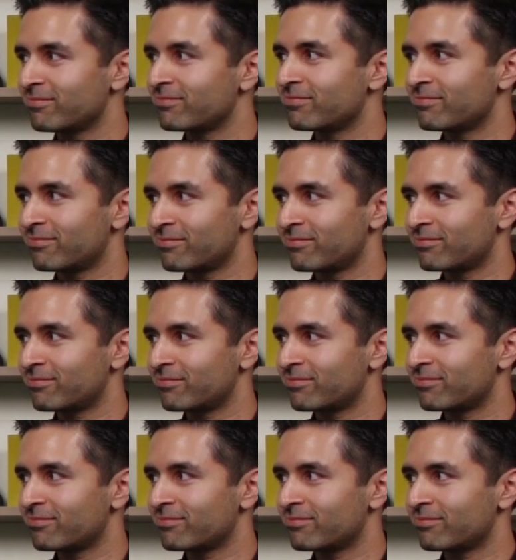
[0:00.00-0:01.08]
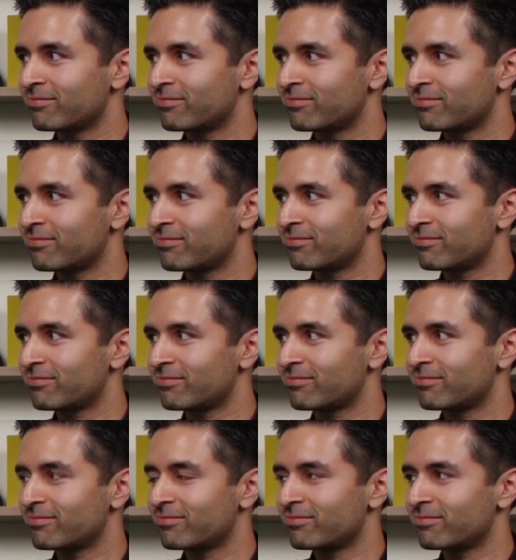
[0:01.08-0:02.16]

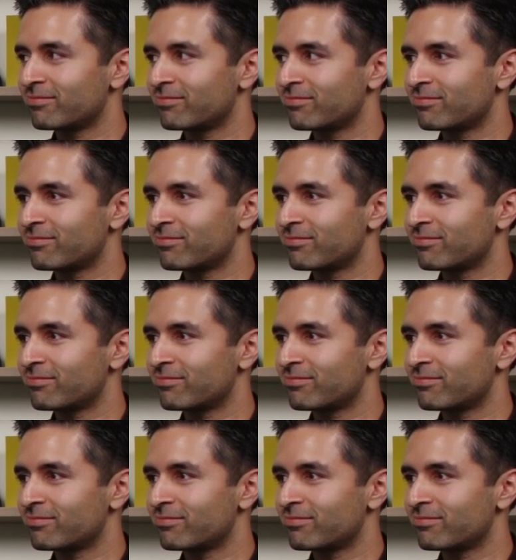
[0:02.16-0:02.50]
(not speaking)